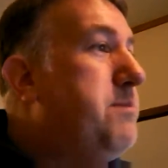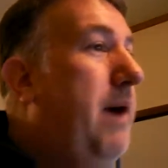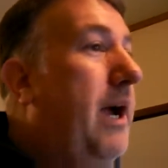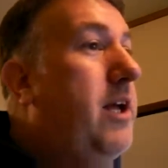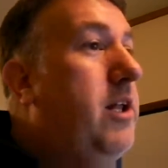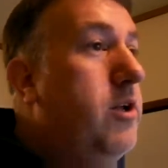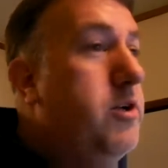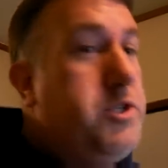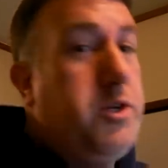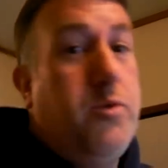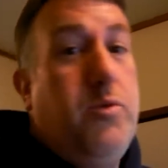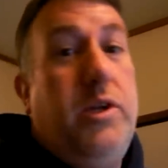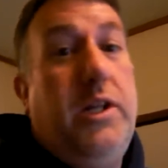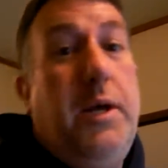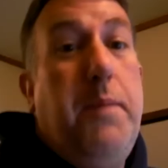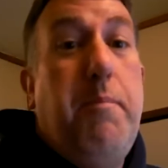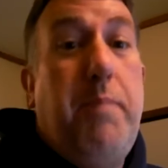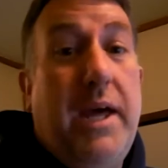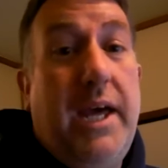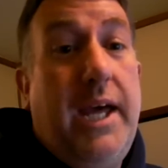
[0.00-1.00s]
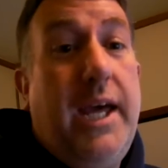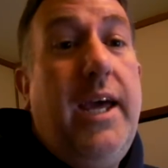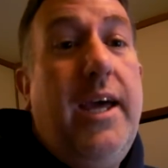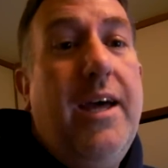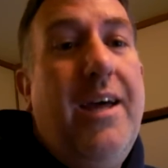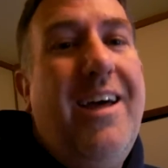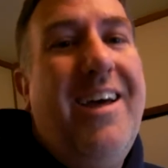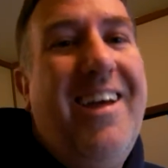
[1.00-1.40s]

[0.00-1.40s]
my clothes are really big.